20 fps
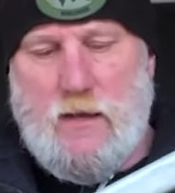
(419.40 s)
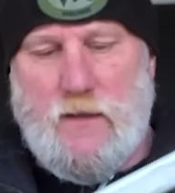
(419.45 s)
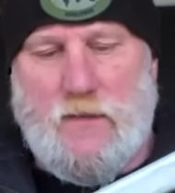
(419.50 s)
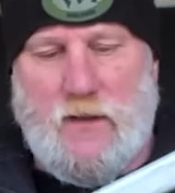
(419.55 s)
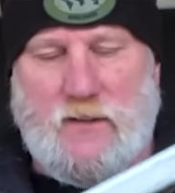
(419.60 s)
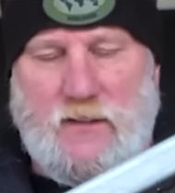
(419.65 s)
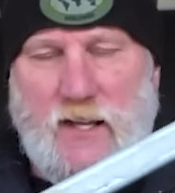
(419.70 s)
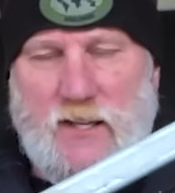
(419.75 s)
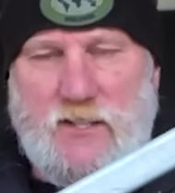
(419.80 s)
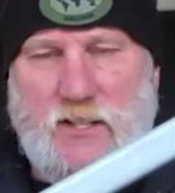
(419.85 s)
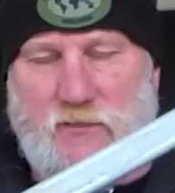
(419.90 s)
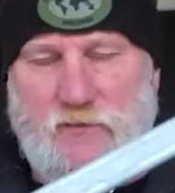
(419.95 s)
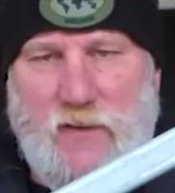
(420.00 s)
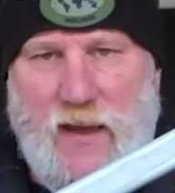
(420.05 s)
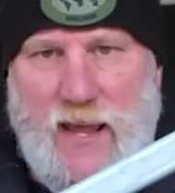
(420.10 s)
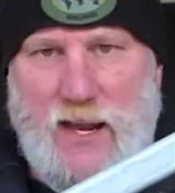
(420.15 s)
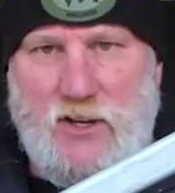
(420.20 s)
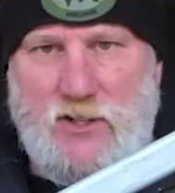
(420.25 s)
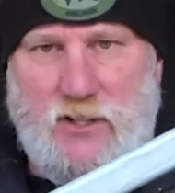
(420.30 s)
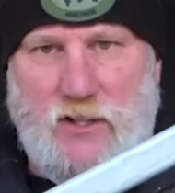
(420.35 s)
The
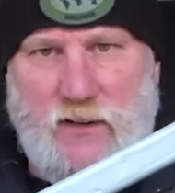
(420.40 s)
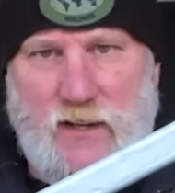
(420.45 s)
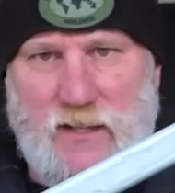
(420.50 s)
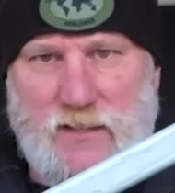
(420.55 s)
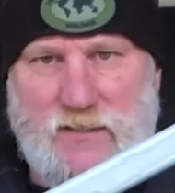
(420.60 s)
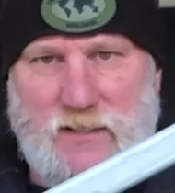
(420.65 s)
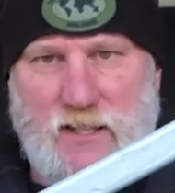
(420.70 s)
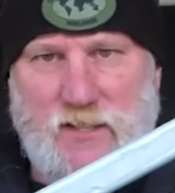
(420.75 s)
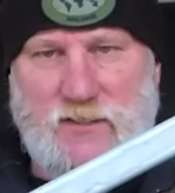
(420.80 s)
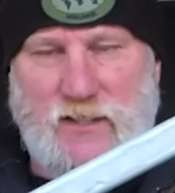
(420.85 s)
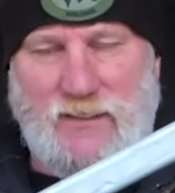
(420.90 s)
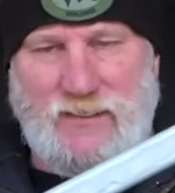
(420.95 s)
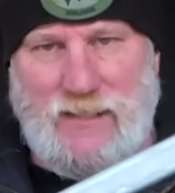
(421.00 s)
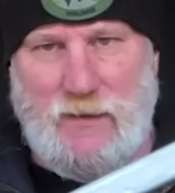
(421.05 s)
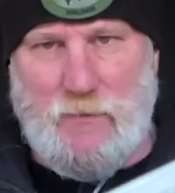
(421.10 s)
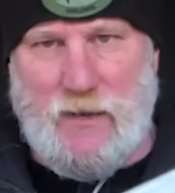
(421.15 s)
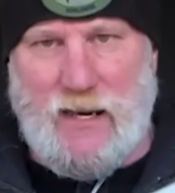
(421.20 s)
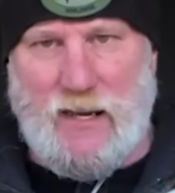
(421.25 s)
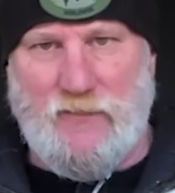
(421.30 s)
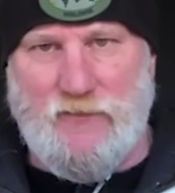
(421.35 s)
disadvantage to this is the
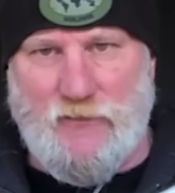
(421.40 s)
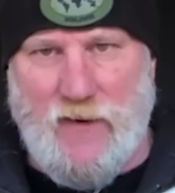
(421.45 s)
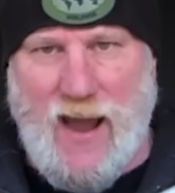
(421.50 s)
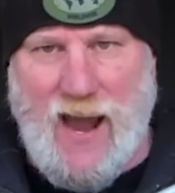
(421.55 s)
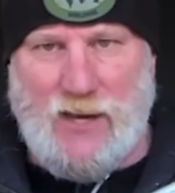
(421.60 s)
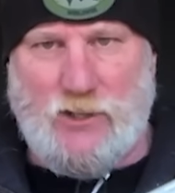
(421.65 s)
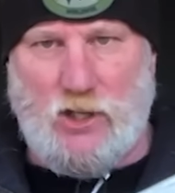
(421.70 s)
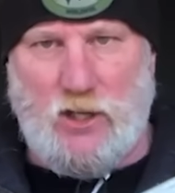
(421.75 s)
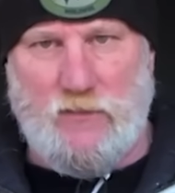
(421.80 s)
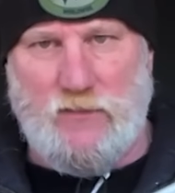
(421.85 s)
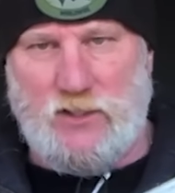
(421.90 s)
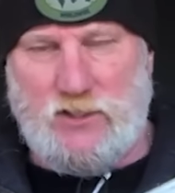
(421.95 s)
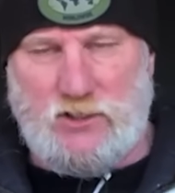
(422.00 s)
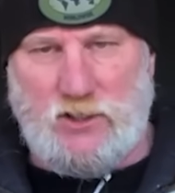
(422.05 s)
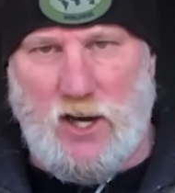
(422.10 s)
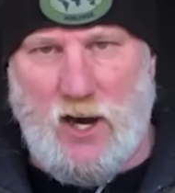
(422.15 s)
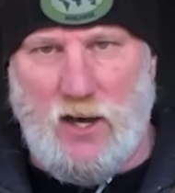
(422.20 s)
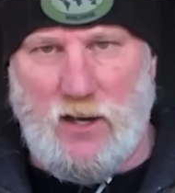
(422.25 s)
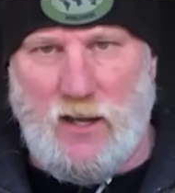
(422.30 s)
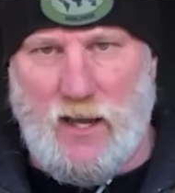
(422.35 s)
limiting factor of a
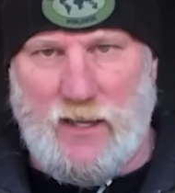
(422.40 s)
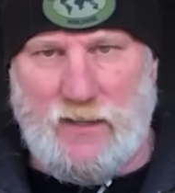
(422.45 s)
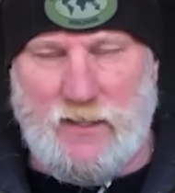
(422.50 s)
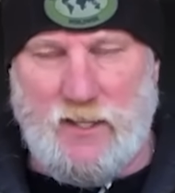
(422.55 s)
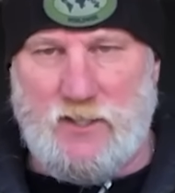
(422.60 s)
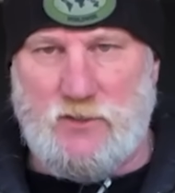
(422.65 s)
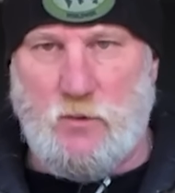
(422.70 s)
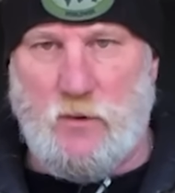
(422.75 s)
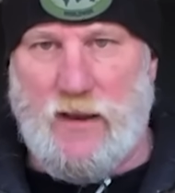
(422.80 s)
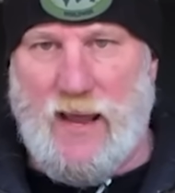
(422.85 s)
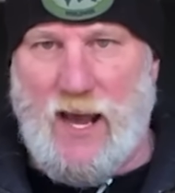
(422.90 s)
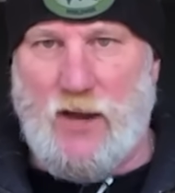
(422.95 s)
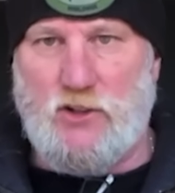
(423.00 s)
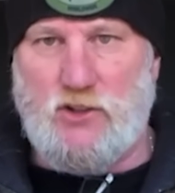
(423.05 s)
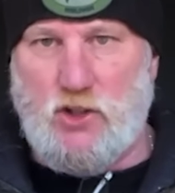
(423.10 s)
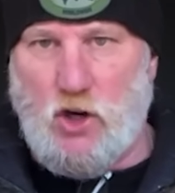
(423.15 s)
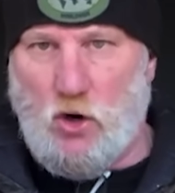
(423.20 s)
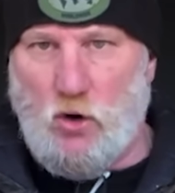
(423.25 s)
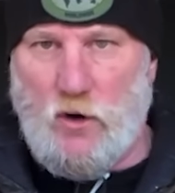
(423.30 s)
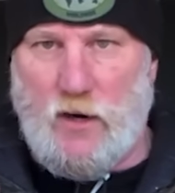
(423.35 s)
saw like this
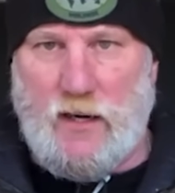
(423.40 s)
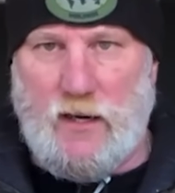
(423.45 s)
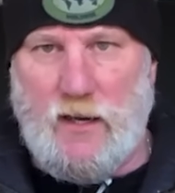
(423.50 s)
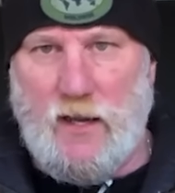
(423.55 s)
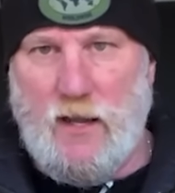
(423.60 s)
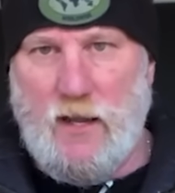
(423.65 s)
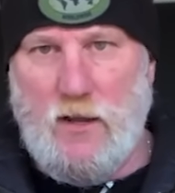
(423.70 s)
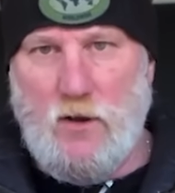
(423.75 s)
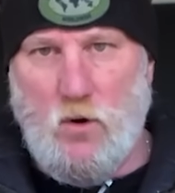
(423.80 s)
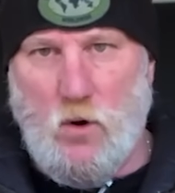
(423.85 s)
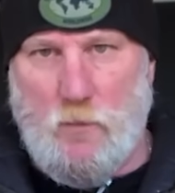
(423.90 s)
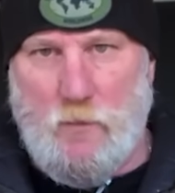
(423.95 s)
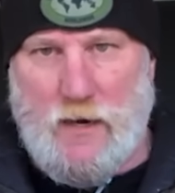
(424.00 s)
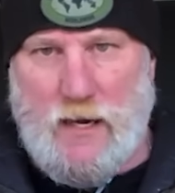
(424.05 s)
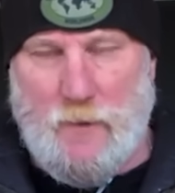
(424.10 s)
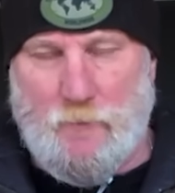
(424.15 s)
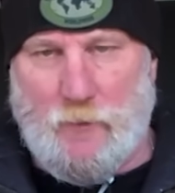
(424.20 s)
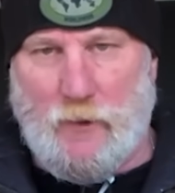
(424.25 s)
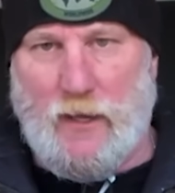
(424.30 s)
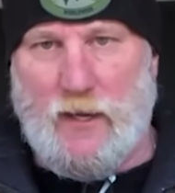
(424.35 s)
without turning or
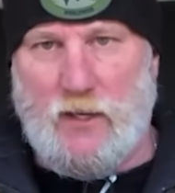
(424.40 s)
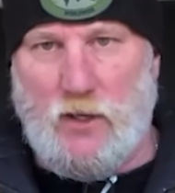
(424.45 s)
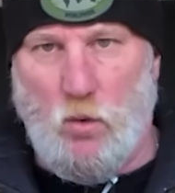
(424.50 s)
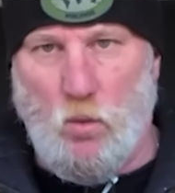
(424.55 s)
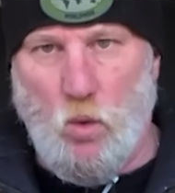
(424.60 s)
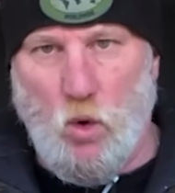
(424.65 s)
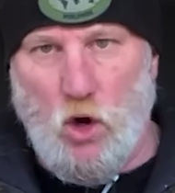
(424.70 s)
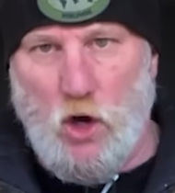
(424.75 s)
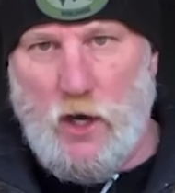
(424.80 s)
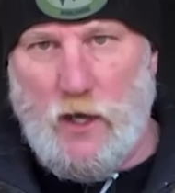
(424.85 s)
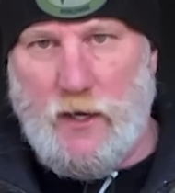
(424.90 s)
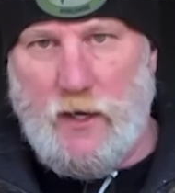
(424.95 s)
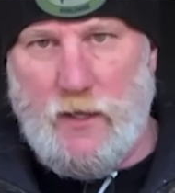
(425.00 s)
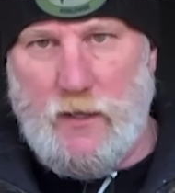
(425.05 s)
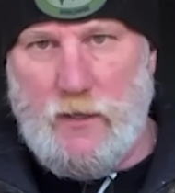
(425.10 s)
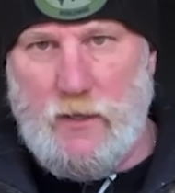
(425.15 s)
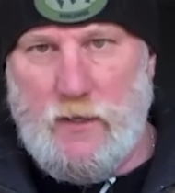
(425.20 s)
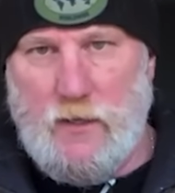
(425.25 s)
manipulating the wood